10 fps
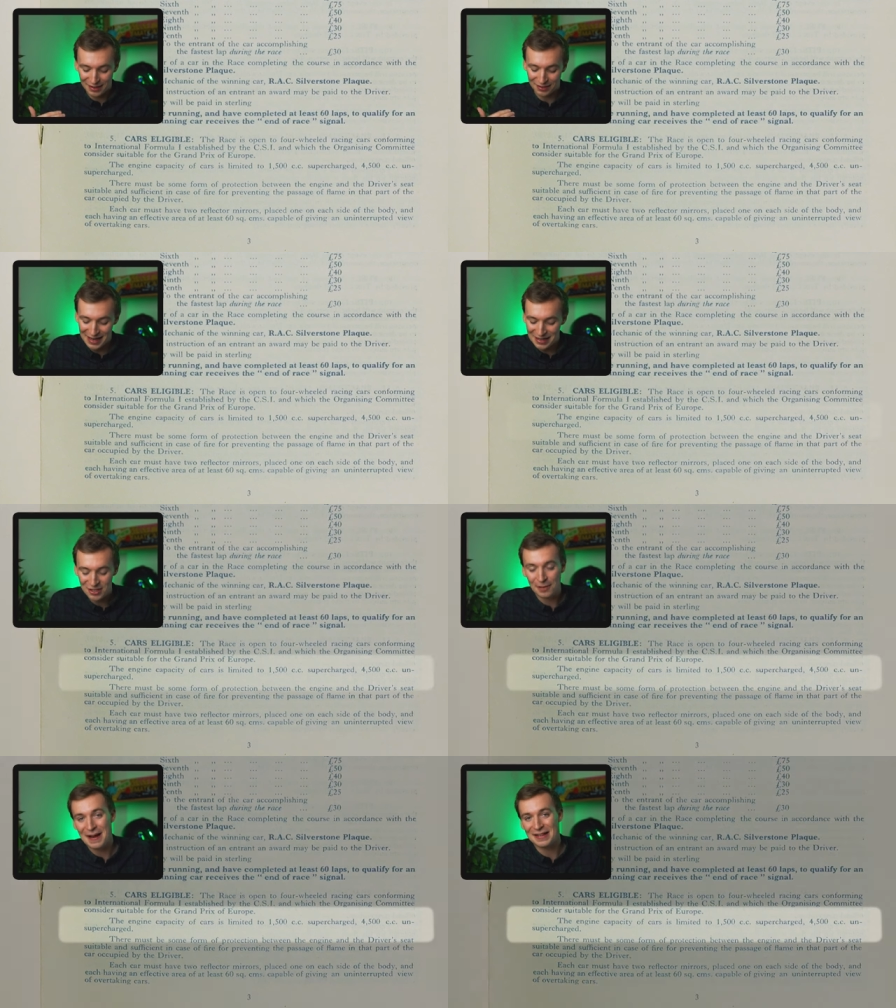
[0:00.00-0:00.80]
So the
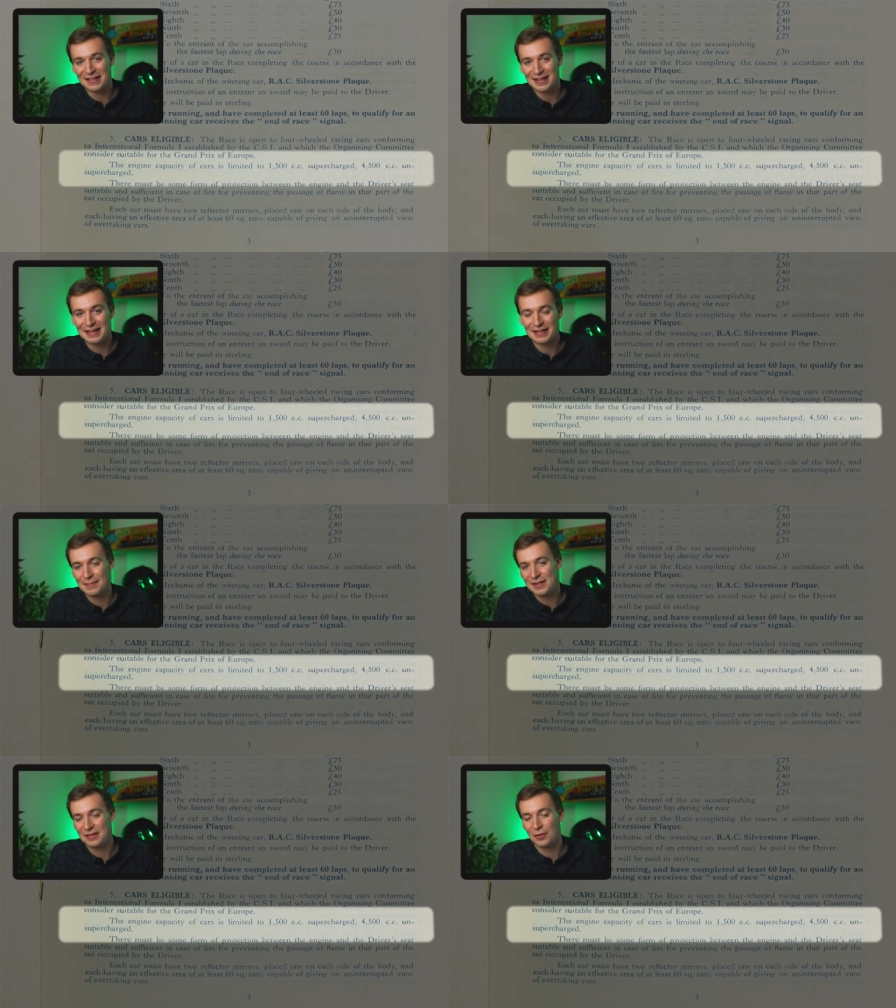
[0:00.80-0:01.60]
engine capacity is
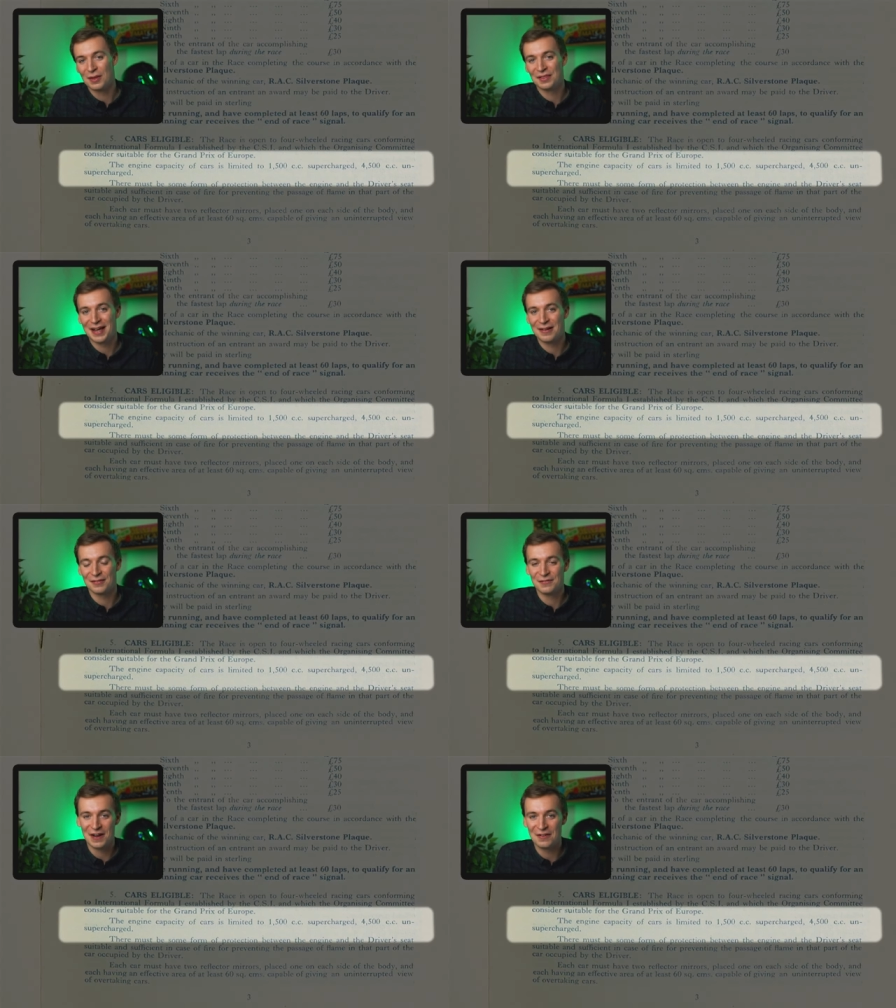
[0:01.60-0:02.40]
limited to one
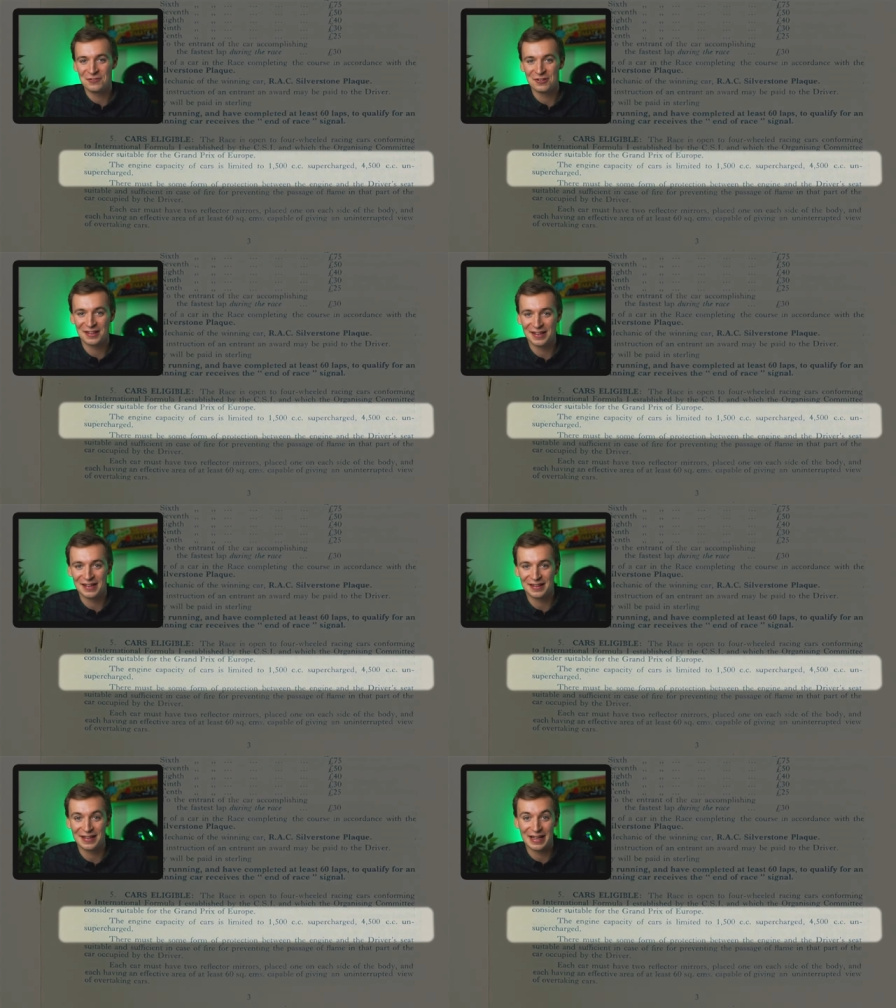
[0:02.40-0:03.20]
thousand five hundred c
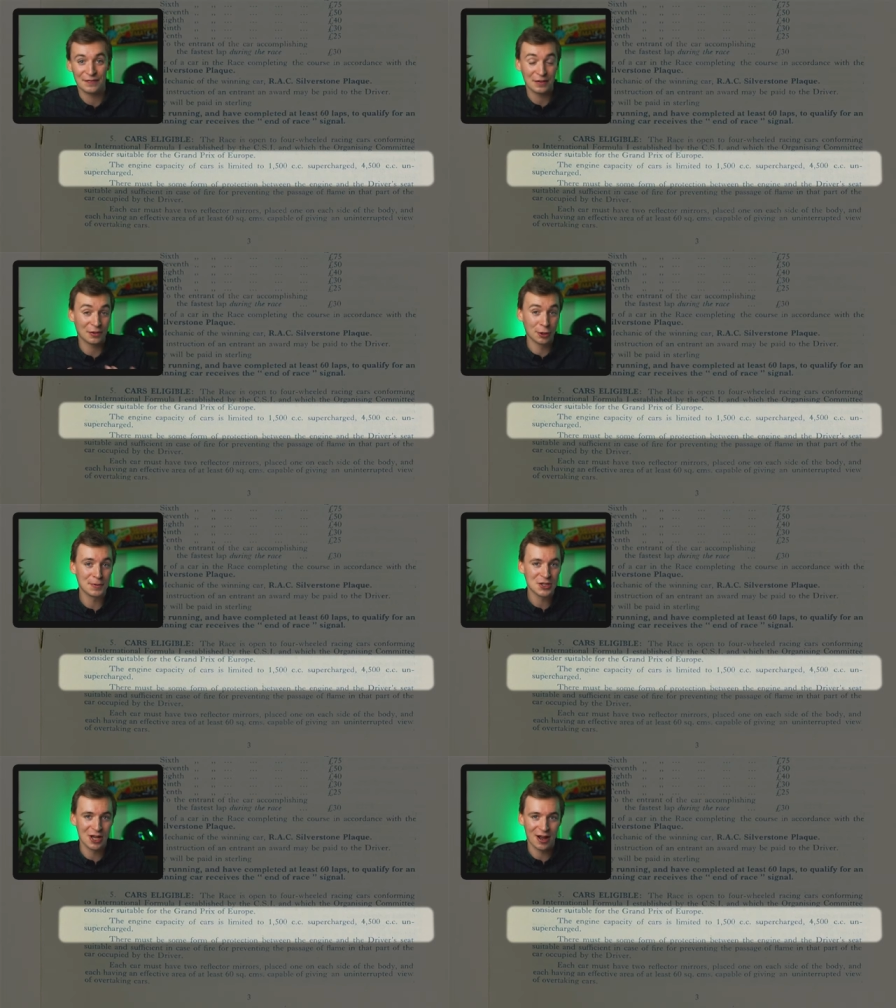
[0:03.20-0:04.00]
c if it's
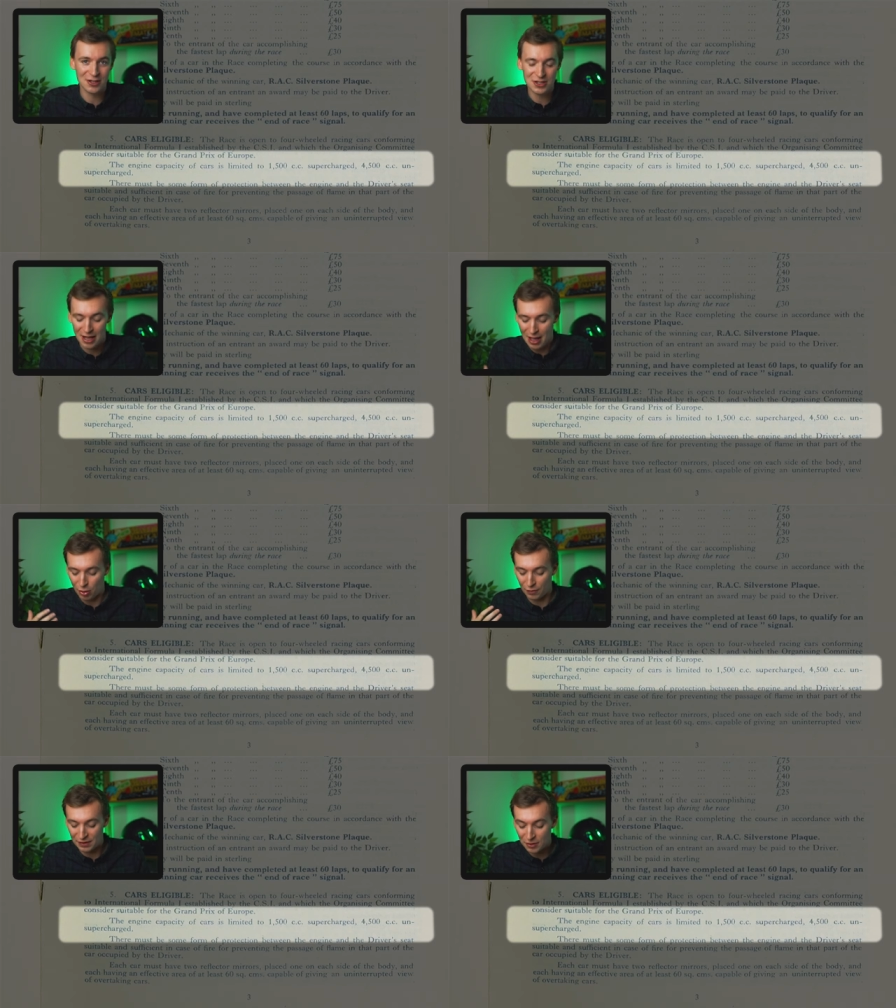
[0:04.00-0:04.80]
supercharged,
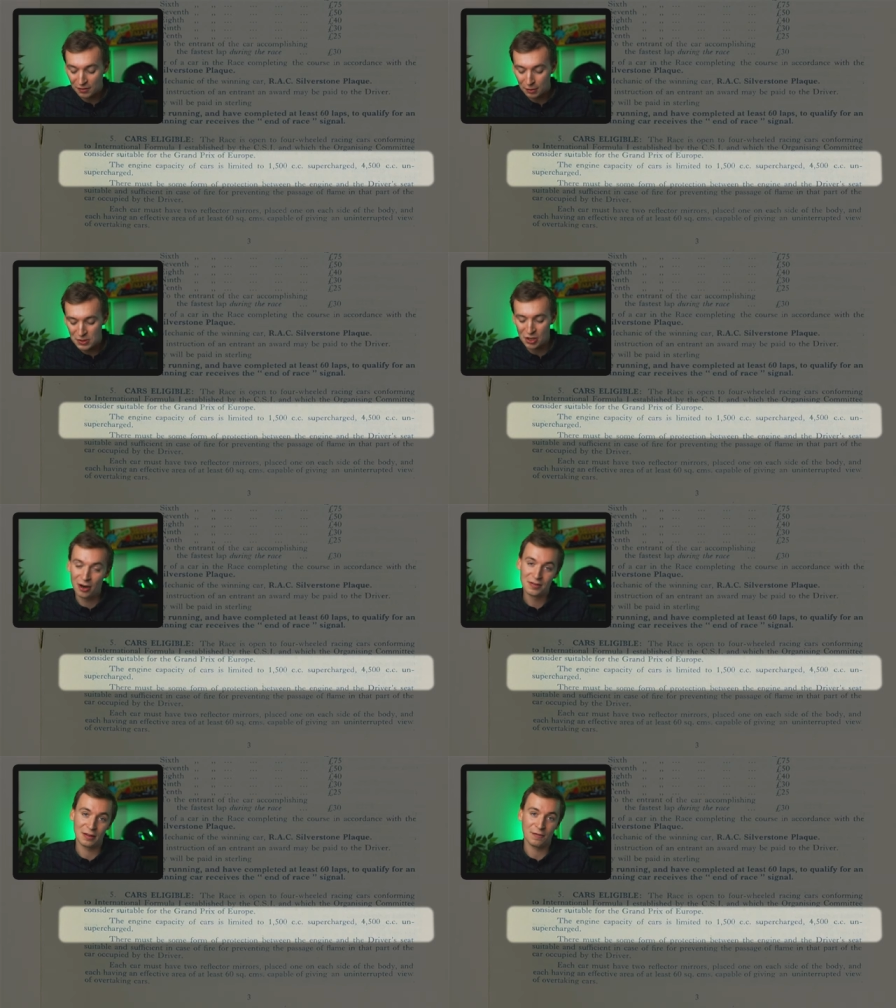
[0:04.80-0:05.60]
or if it's not supercharged,
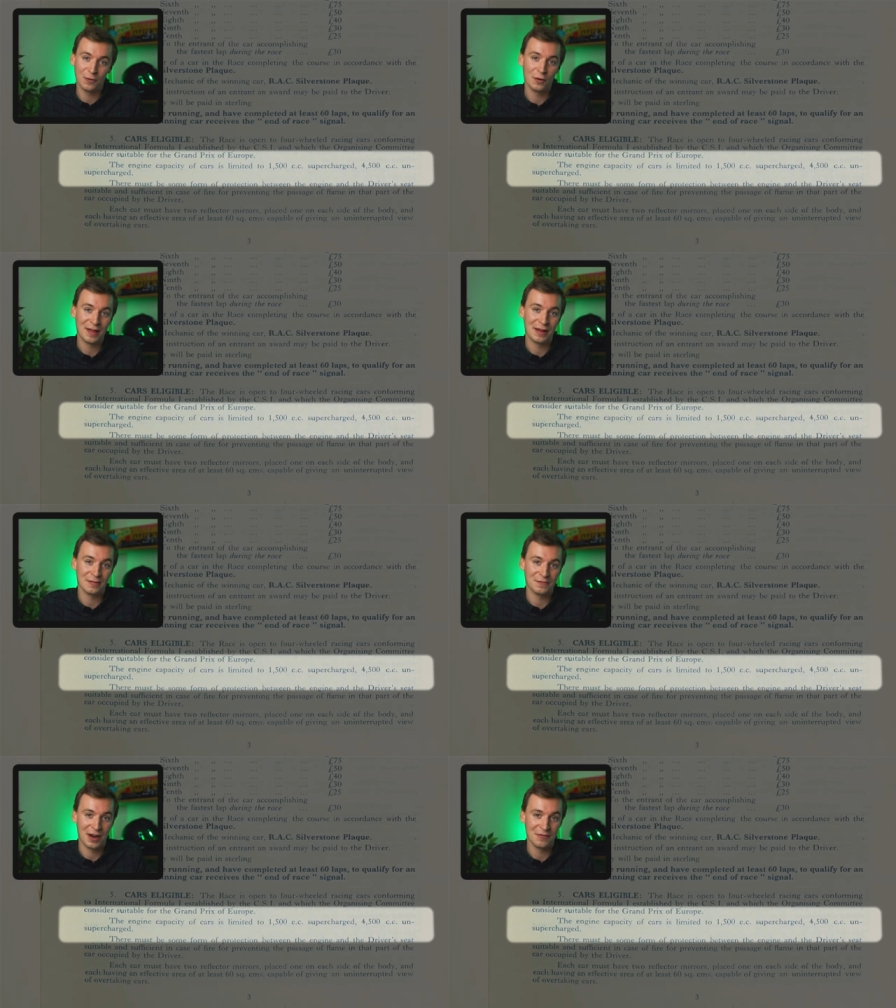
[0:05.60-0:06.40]
it's four
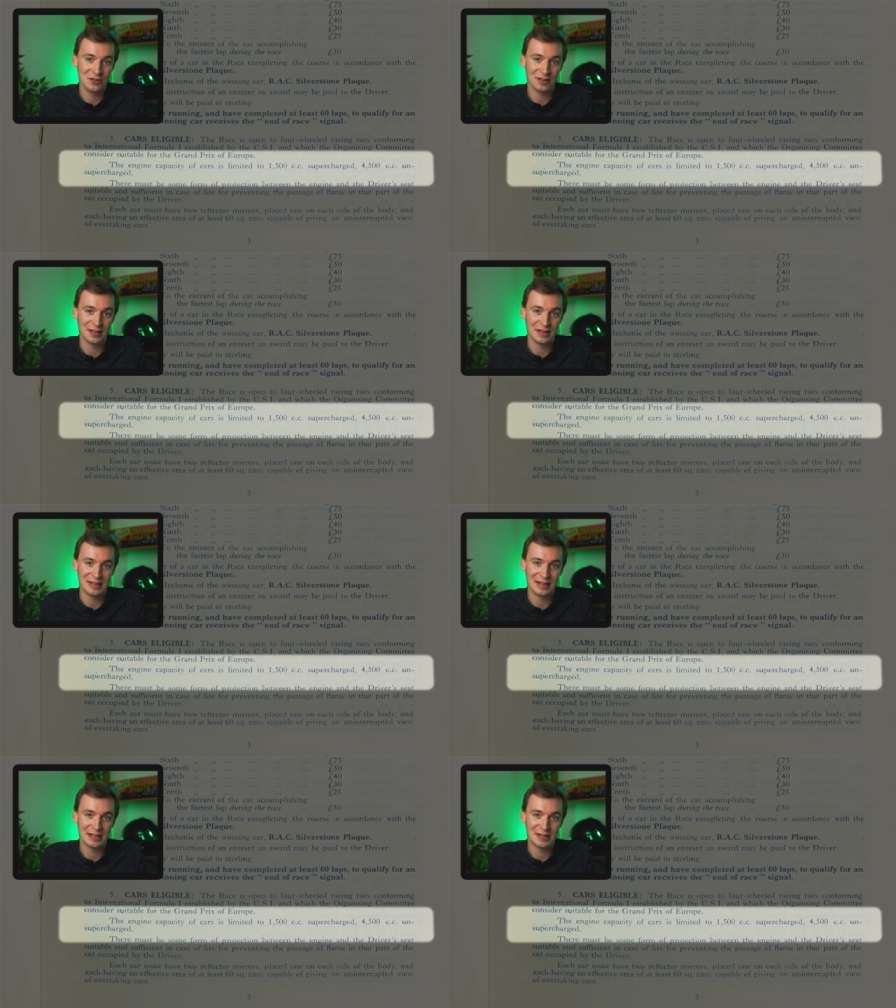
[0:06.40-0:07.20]
thousand five hundred c c.